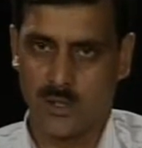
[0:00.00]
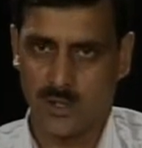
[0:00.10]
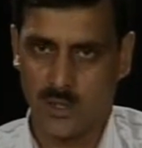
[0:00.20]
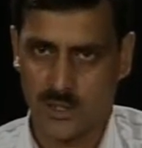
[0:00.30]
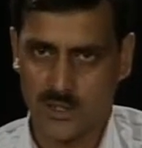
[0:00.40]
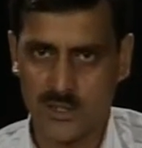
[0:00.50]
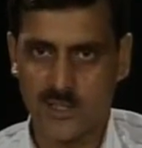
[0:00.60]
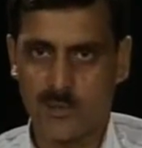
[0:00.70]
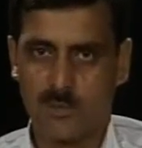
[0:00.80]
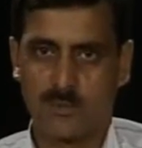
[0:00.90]
another
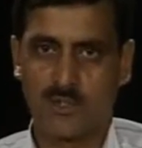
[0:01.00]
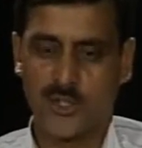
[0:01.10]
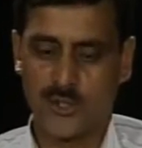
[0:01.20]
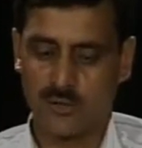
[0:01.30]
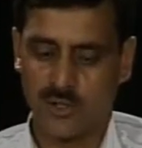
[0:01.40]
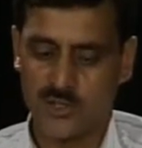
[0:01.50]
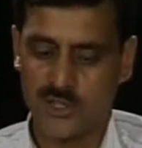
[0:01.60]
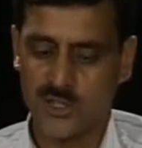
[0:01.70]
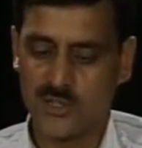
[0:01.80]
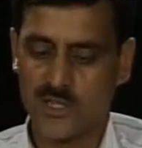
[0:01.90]
type of genetic
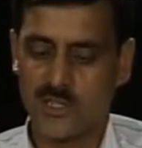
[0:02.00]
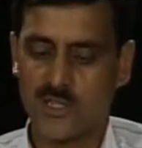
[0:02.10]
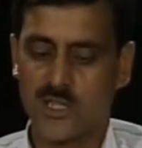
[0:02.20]
consequence is